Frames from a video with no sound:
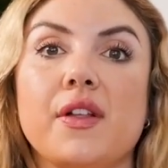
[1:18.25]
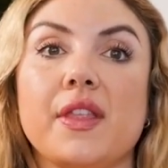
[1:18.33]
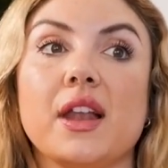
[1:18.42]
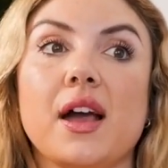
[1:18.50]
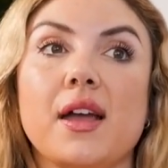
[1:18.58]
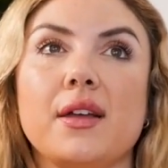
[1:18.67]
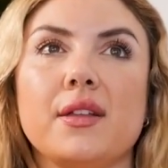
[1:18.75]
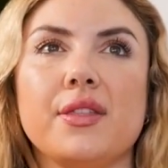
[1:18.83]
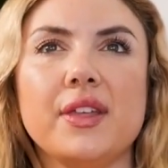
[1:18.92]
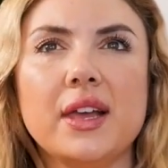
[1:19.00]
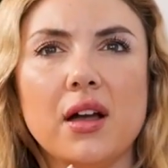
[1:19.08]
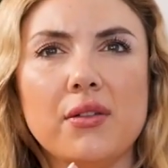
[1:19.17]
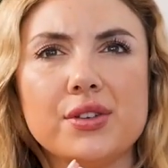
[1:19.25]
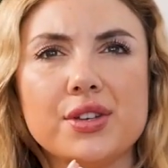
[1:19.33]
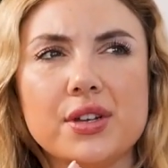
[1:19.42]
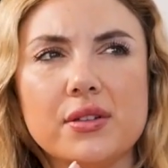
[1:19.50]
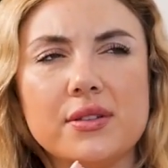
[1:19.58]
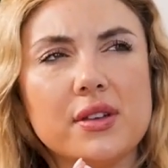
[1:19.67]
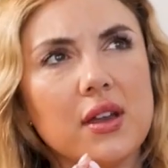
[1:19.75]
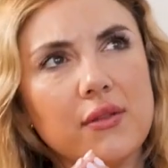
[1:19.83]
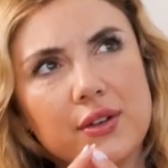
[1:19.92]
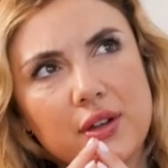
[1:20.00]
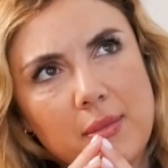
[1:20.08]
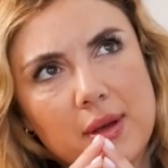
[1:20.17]
and then I think I returned
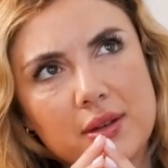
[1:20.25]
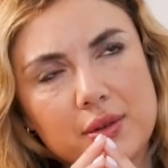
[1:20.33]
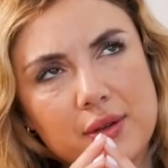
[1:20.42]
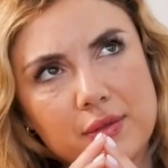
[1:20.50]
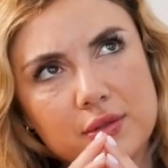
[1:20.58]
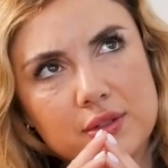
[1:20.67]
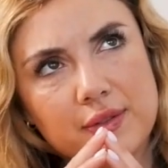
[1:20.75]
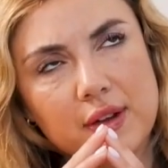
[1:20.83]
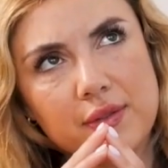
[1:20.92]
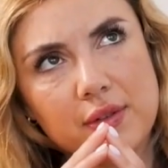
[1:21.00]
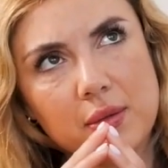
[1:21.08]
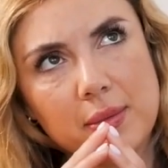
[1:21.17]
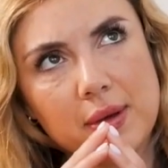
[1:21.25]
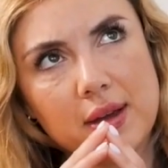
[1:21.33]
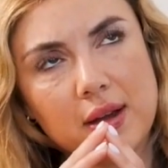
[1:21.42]
back to F45 for a little bit?